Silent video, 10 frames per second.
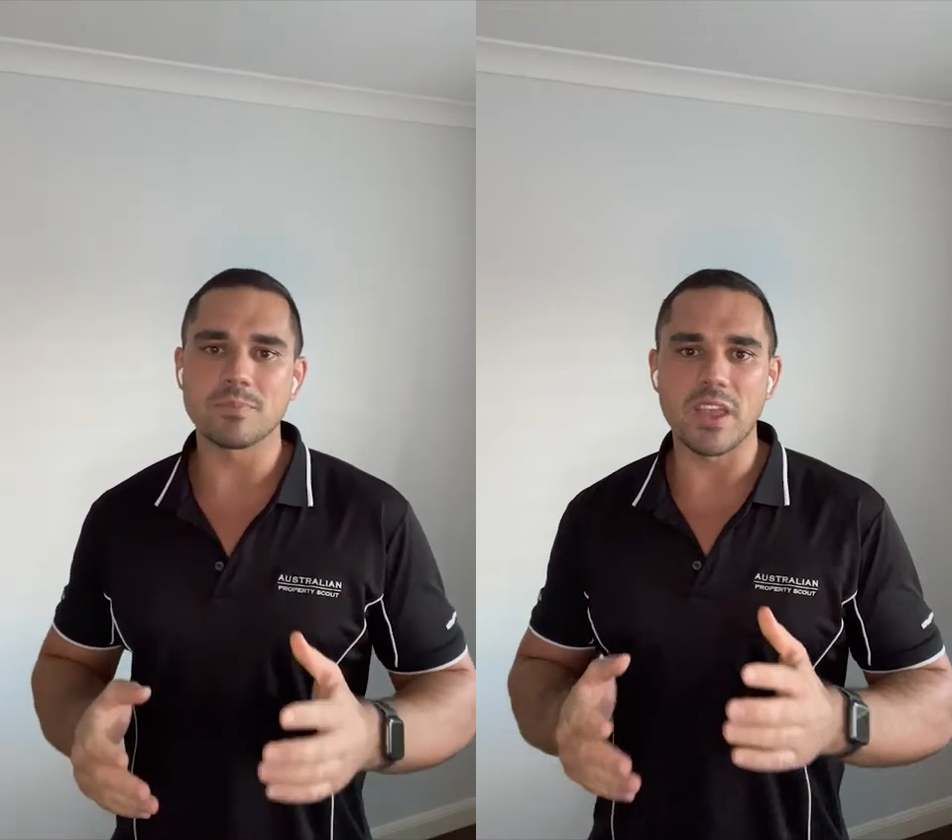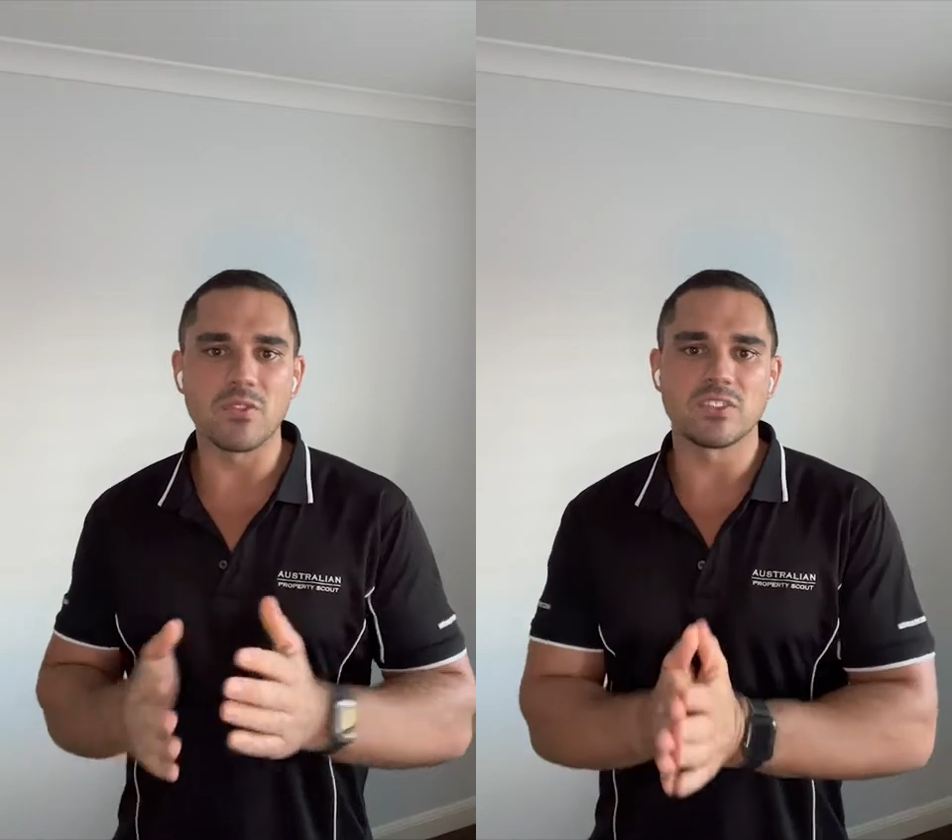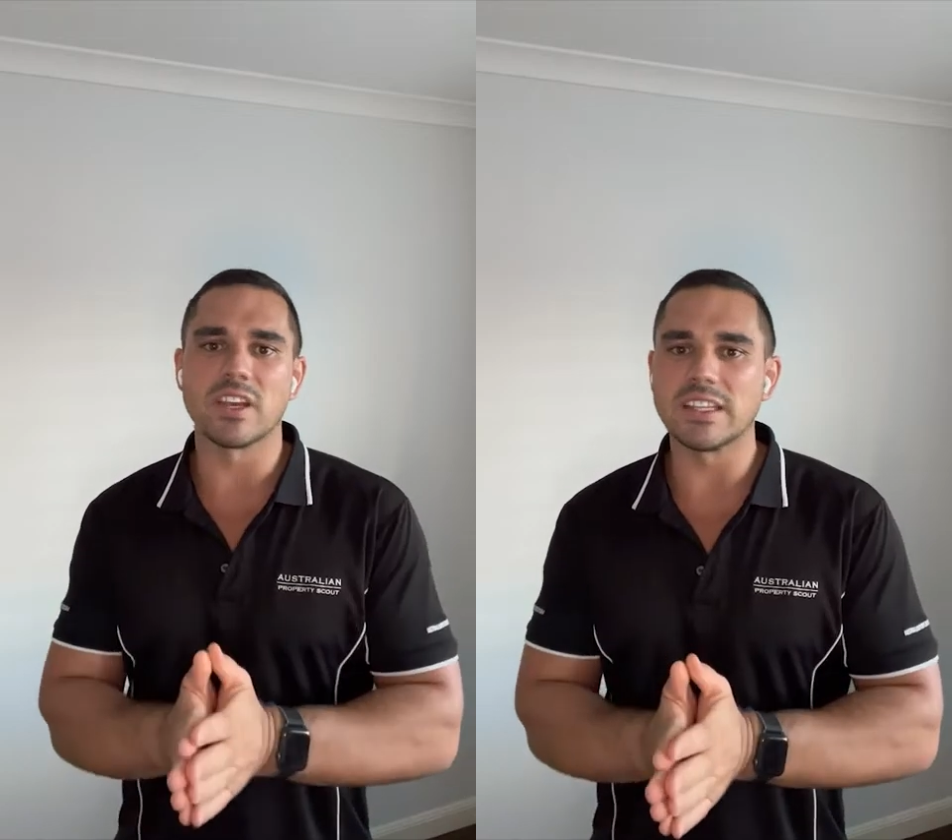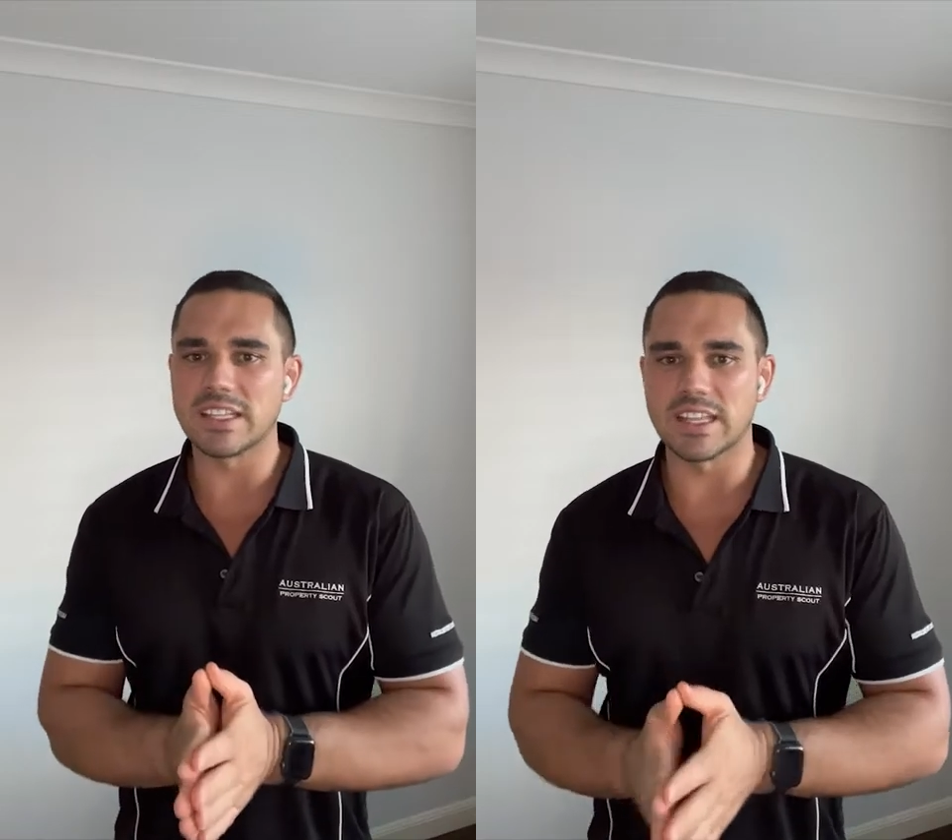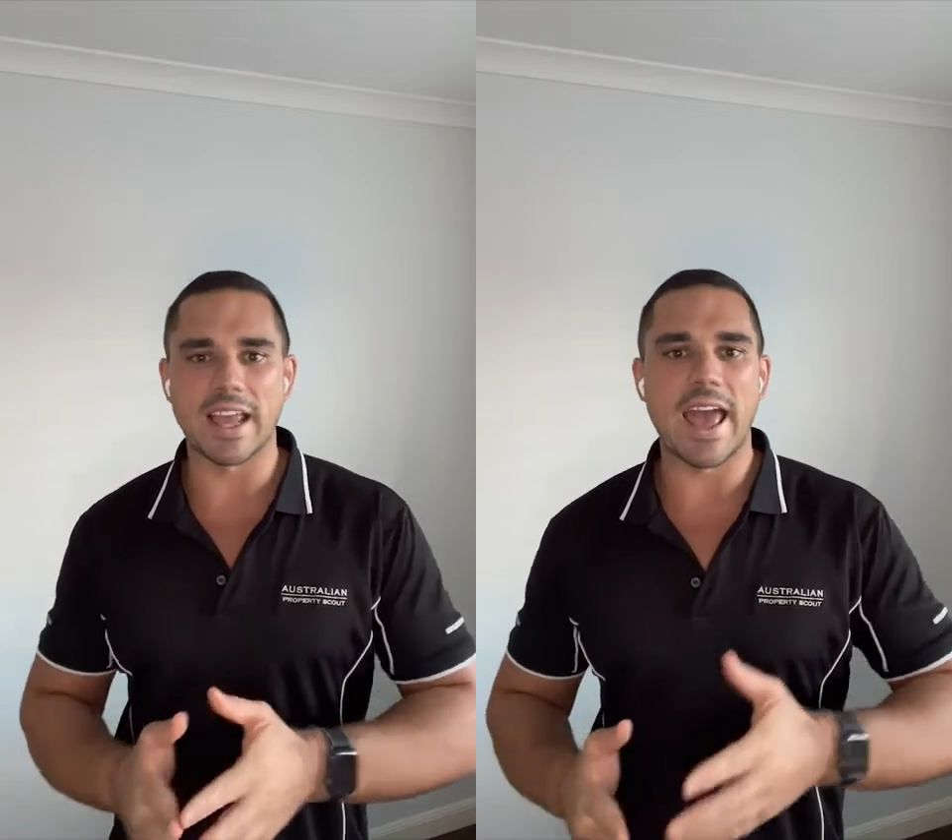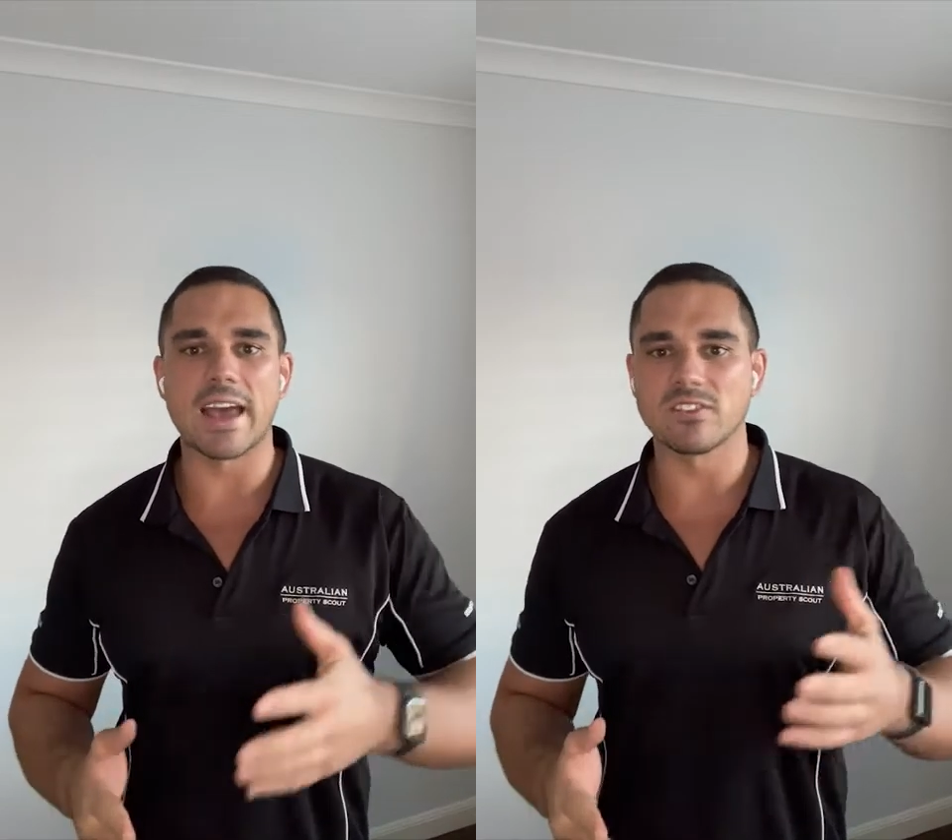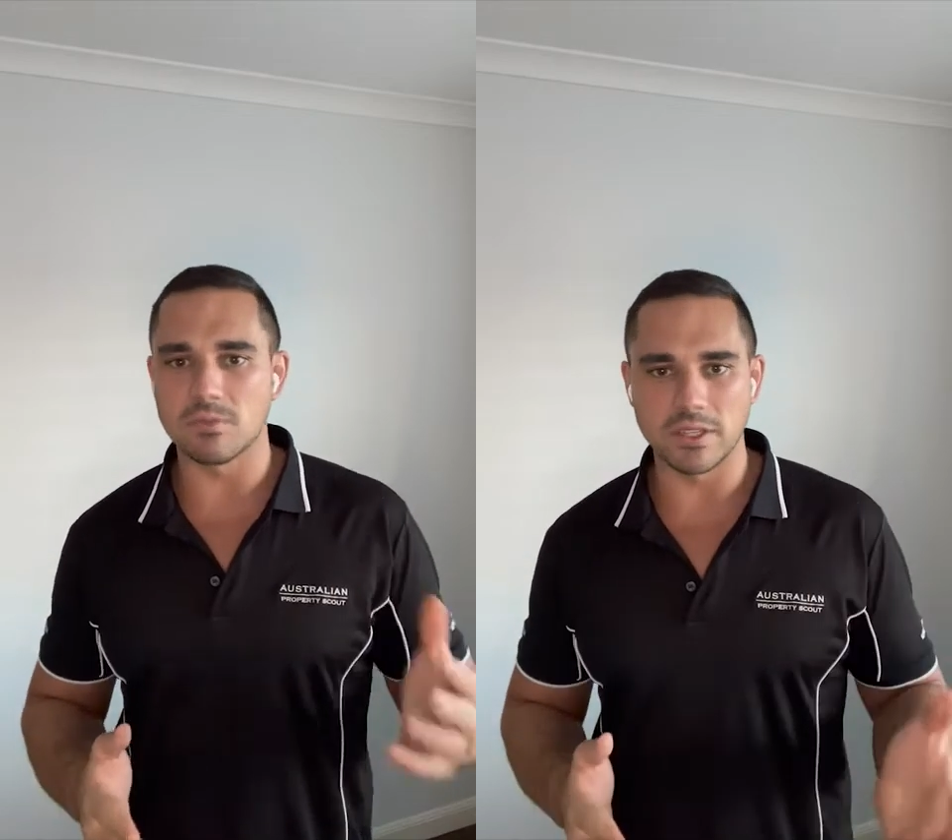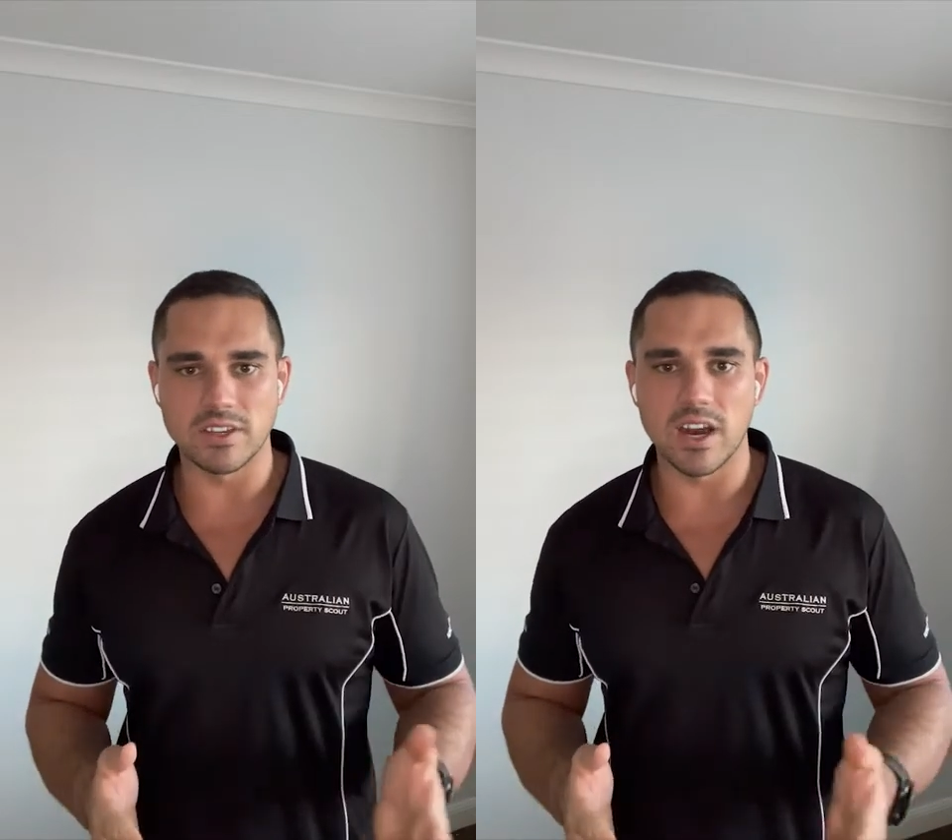If it's something that has to
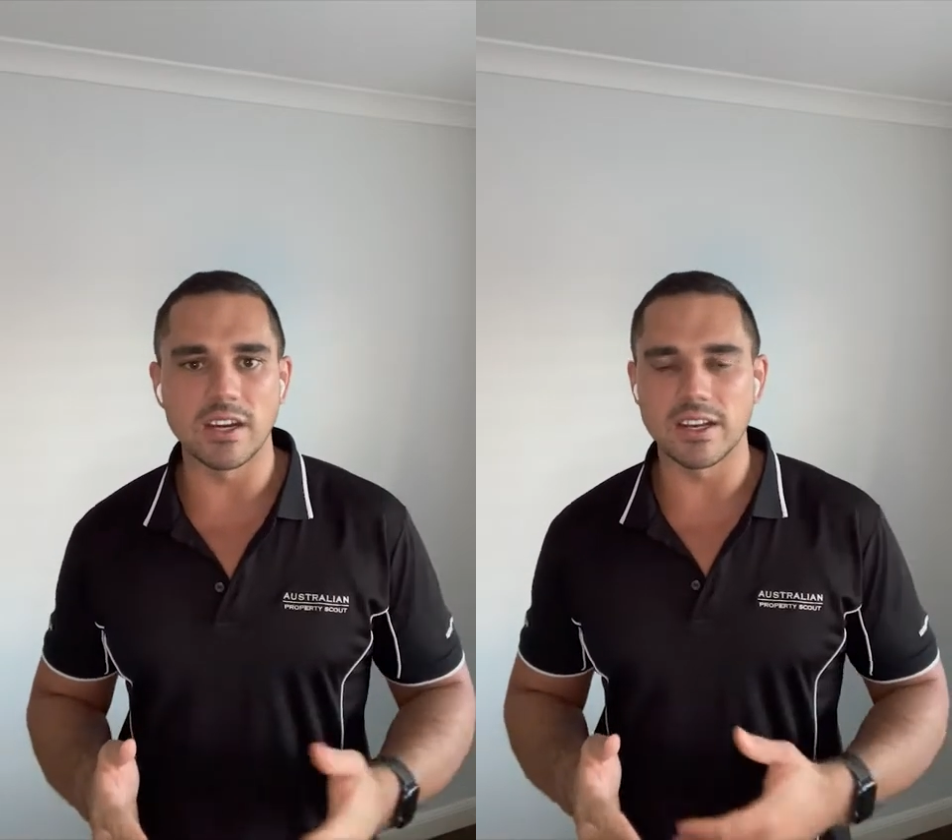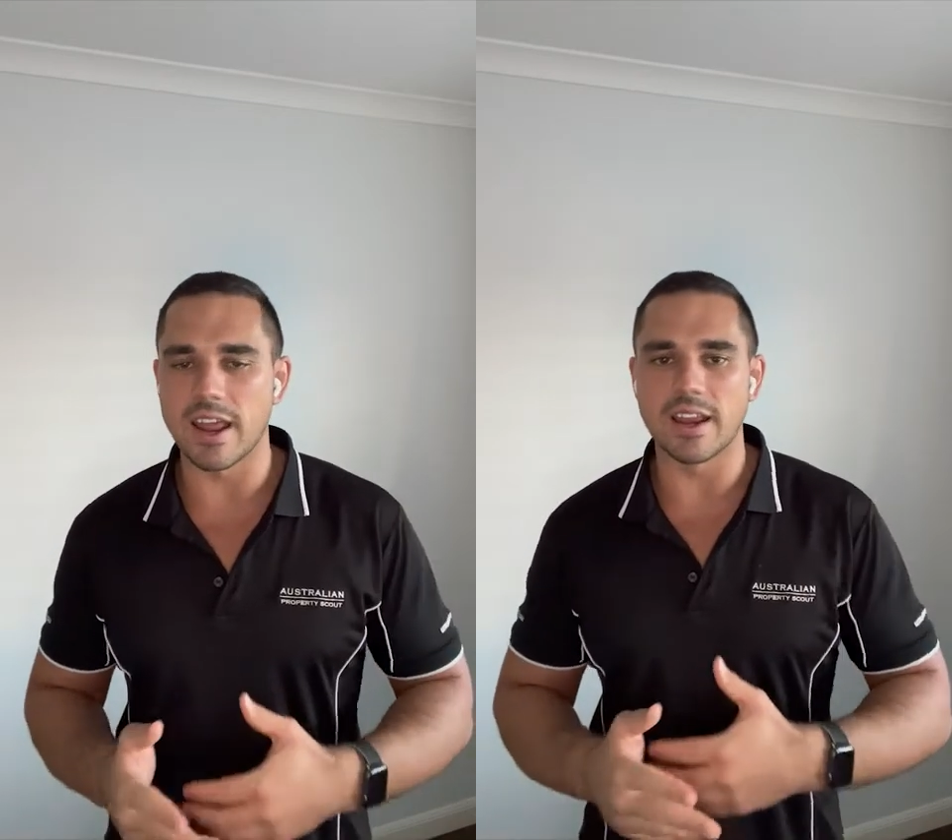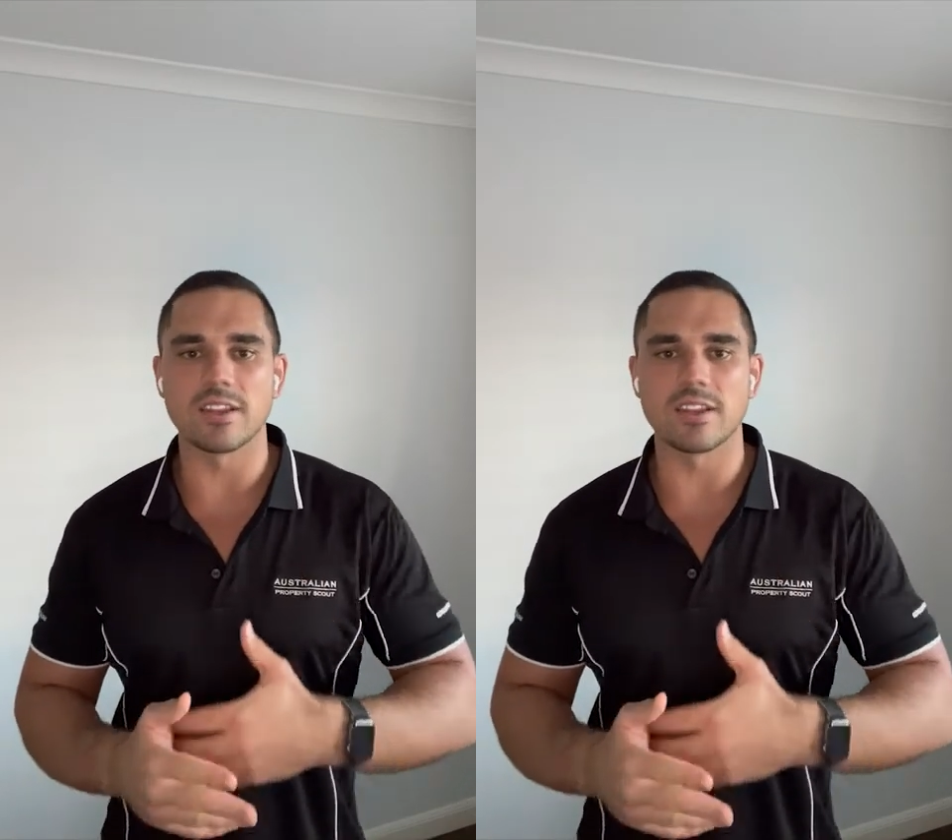be done and